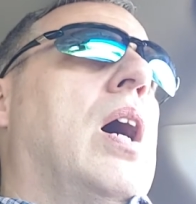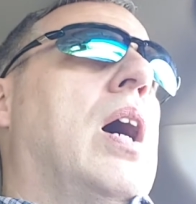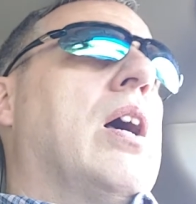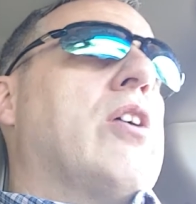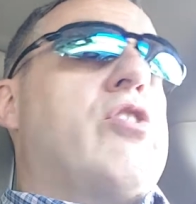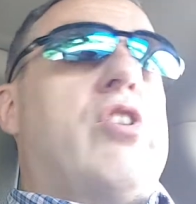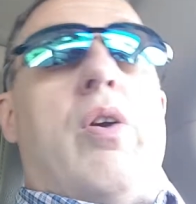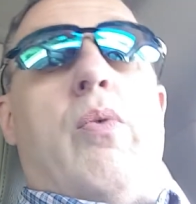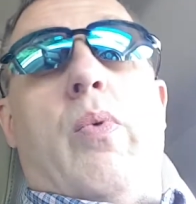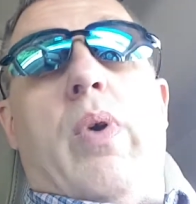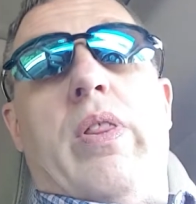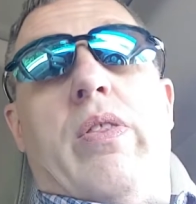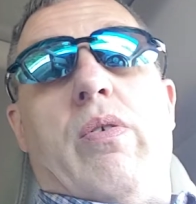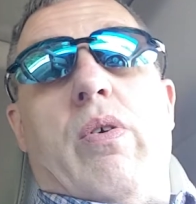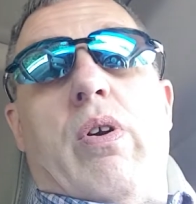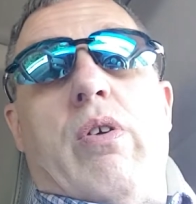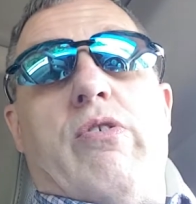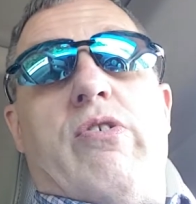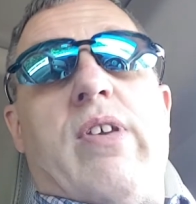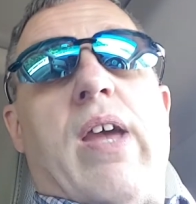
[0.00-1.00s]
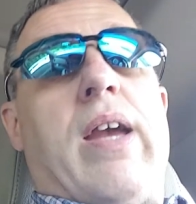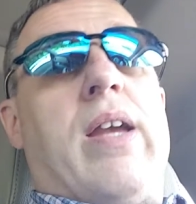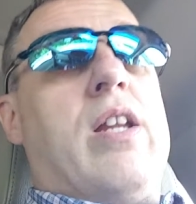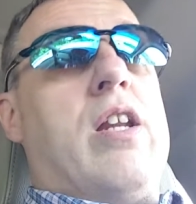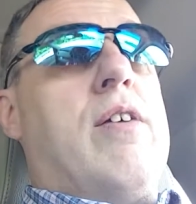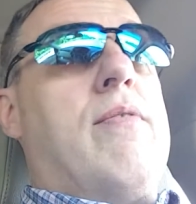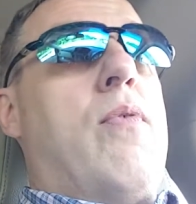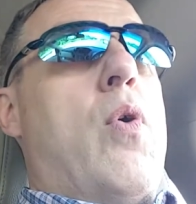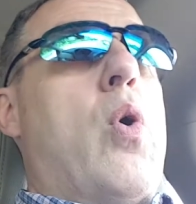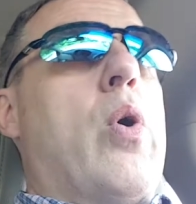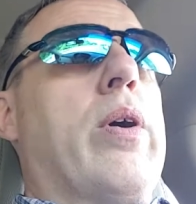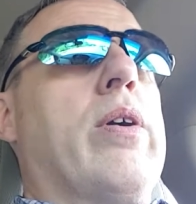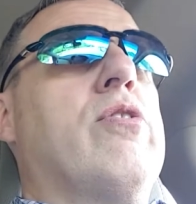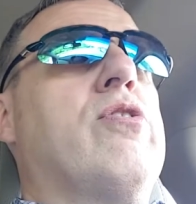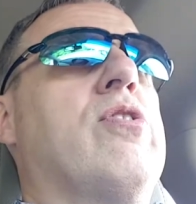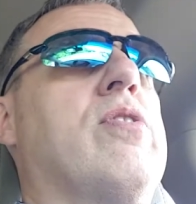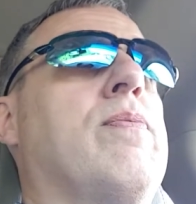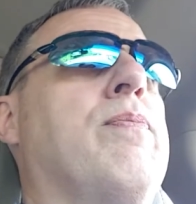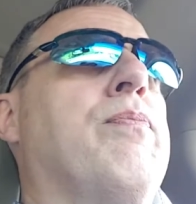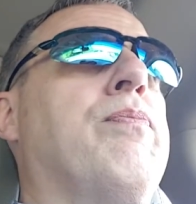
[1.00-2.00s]
She went through her second
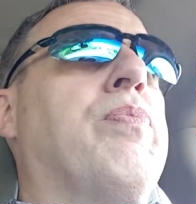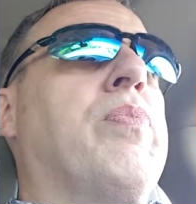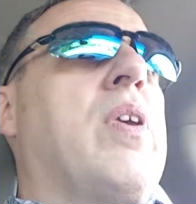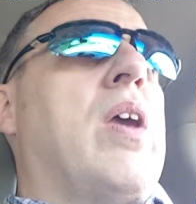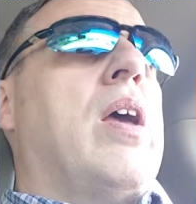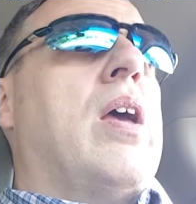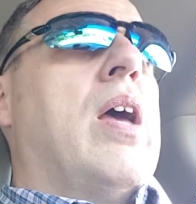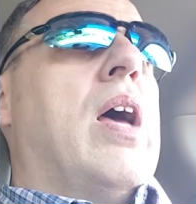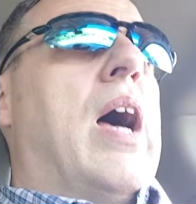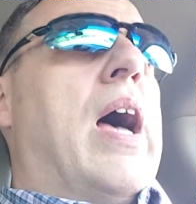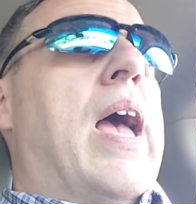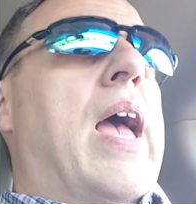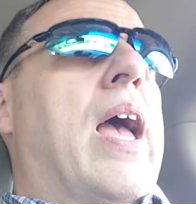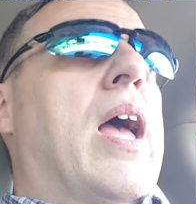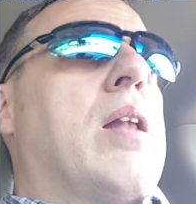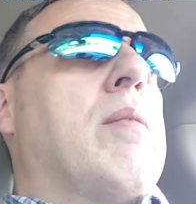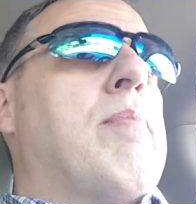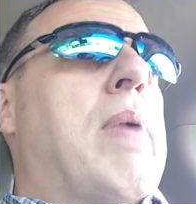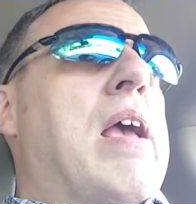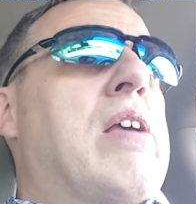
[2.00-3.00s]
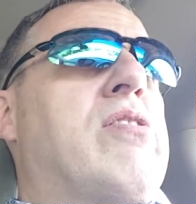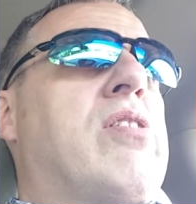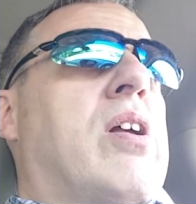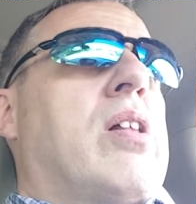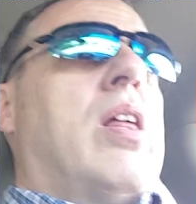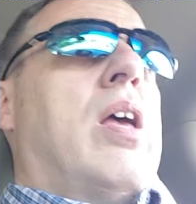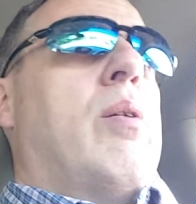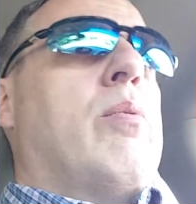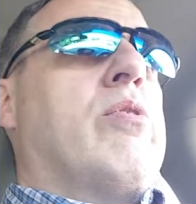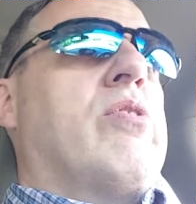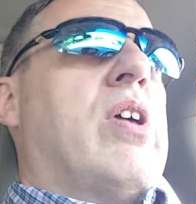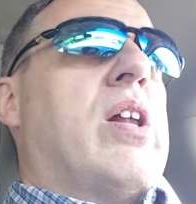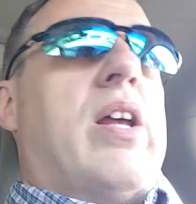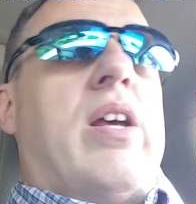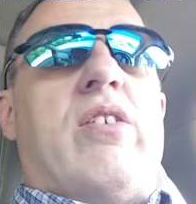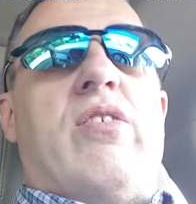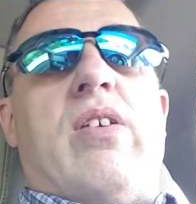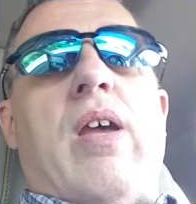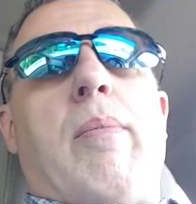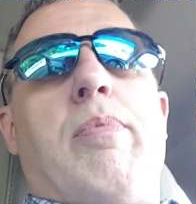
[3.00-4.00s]
divorce, and basically it was
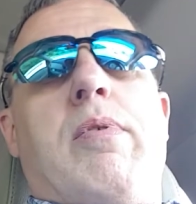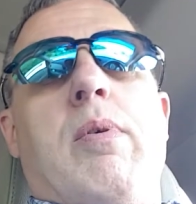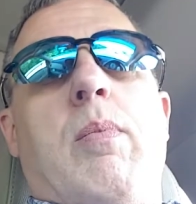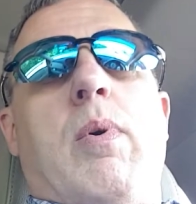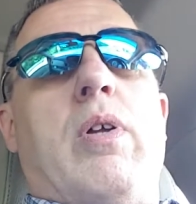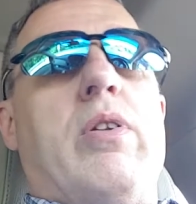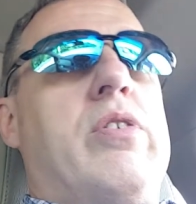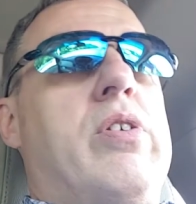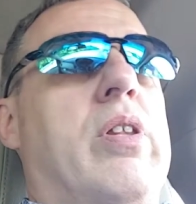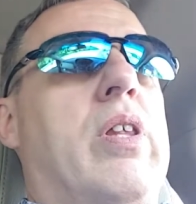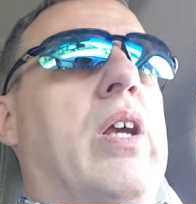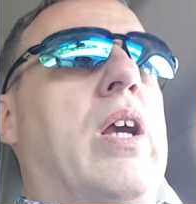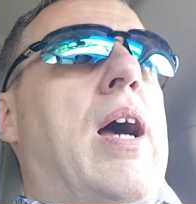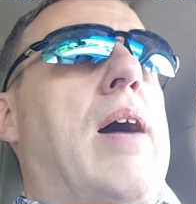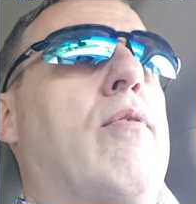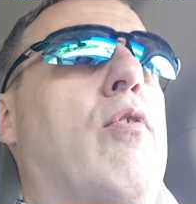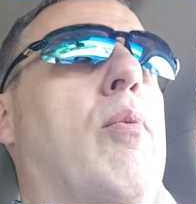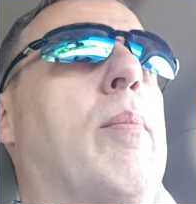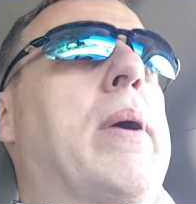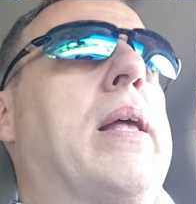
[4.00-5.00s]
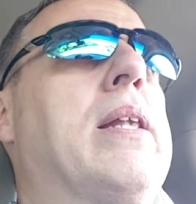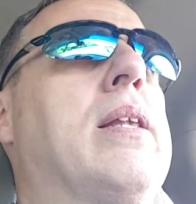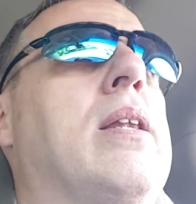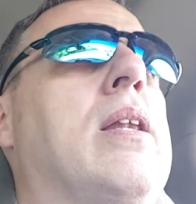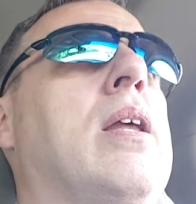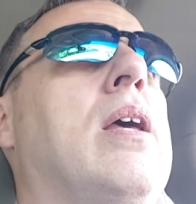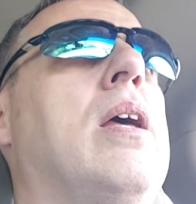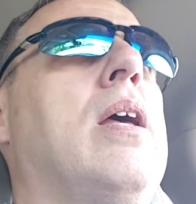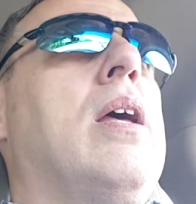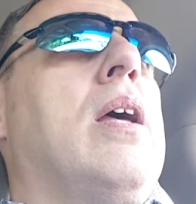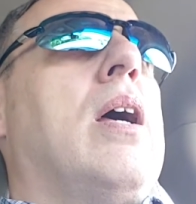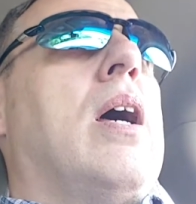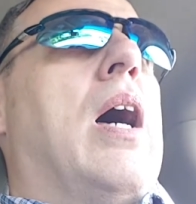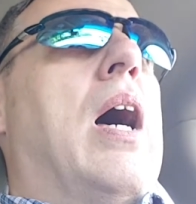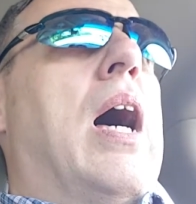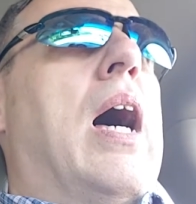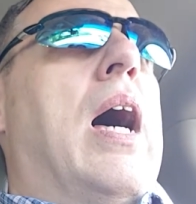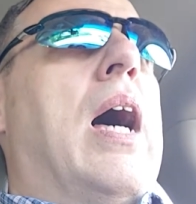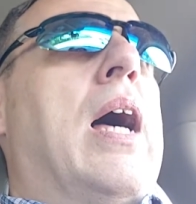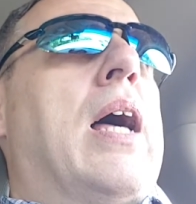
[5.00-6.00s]
unacceptable to the government
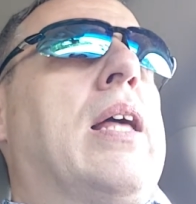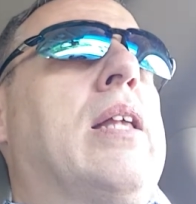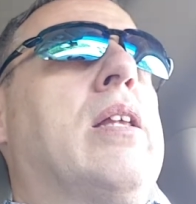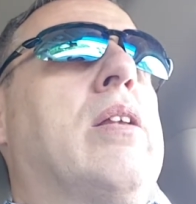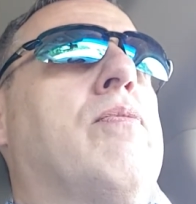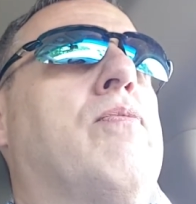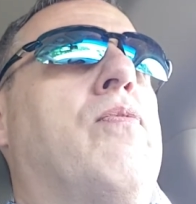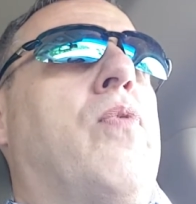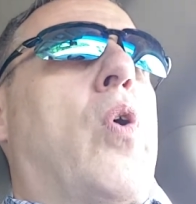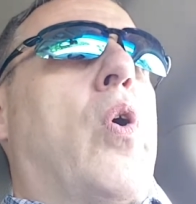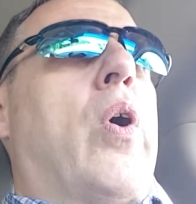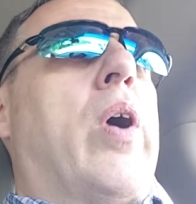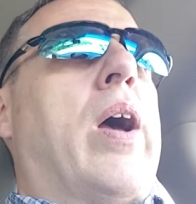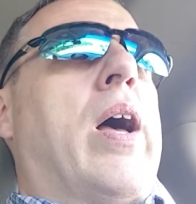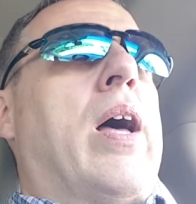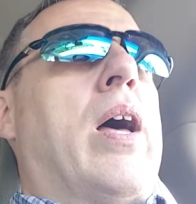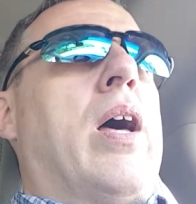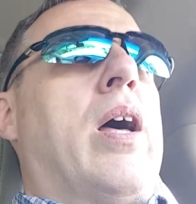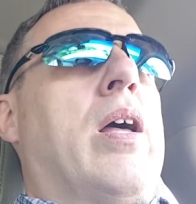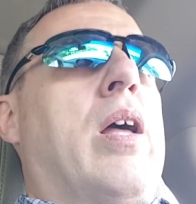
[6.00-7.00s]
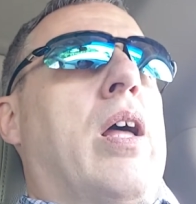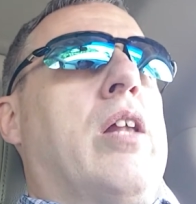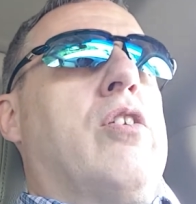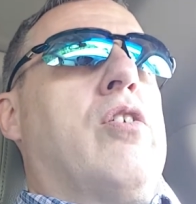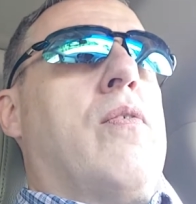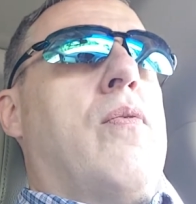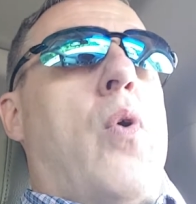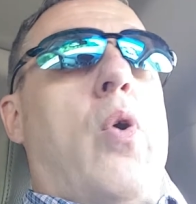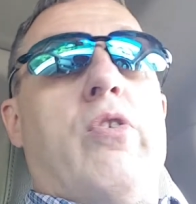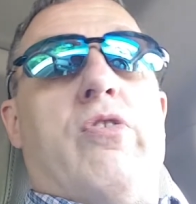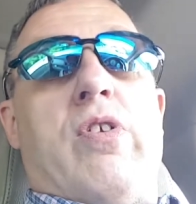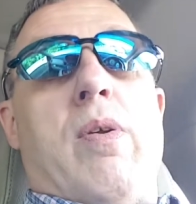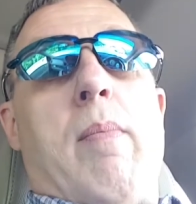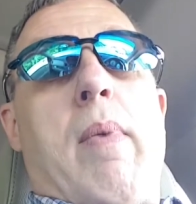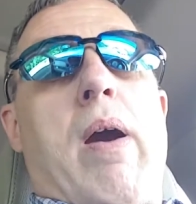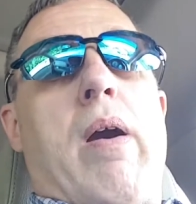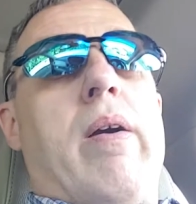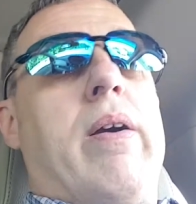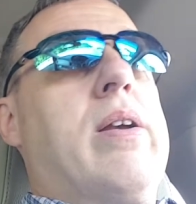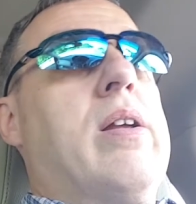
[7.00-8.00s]
for a divorced
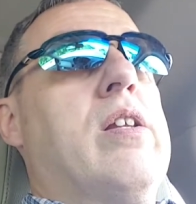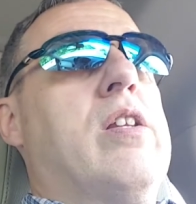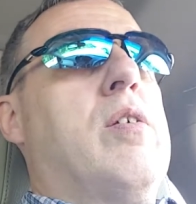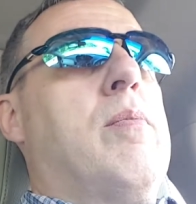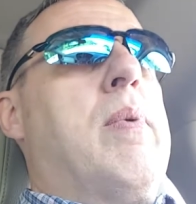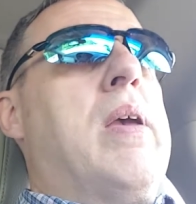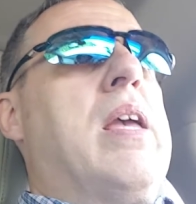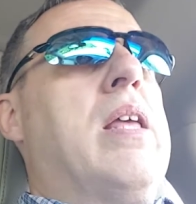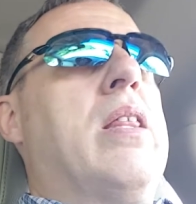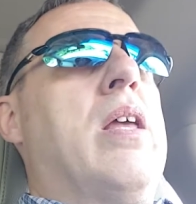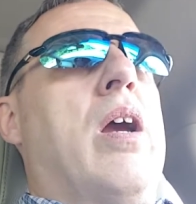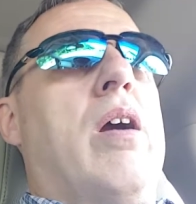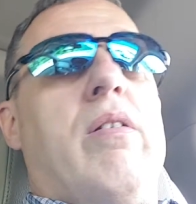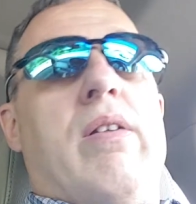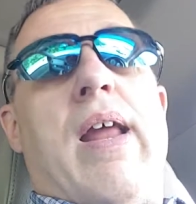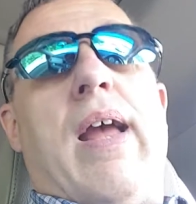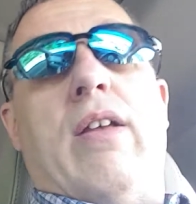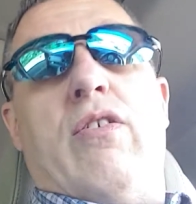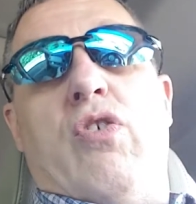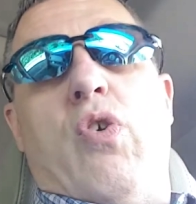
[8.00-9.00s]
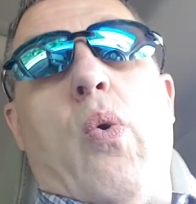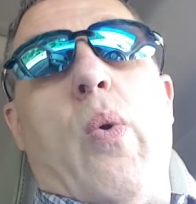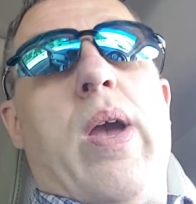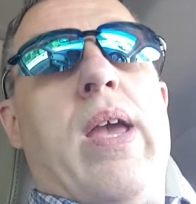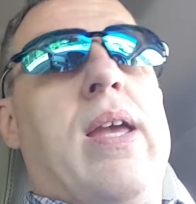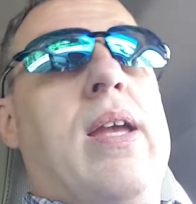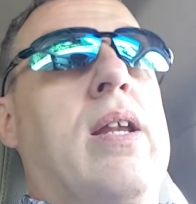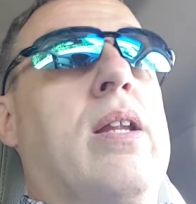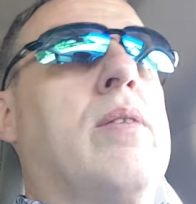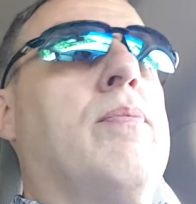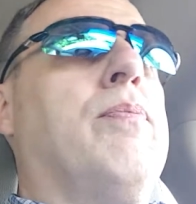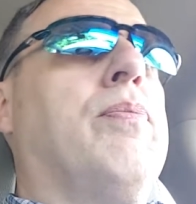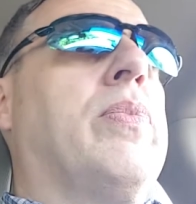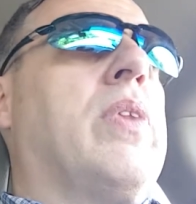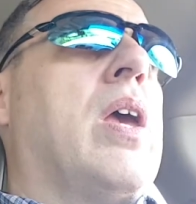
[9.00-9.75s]
American to be their next queen.